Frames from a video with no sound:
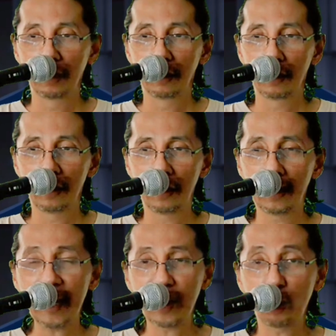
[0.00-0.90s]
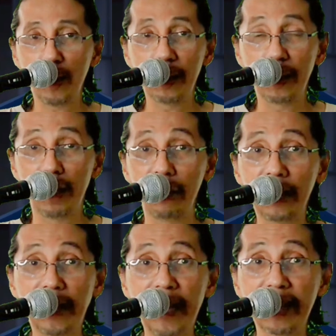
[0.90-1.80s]
Uh, gets wind of
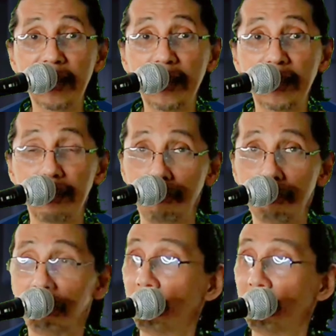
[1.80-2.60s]
a case that,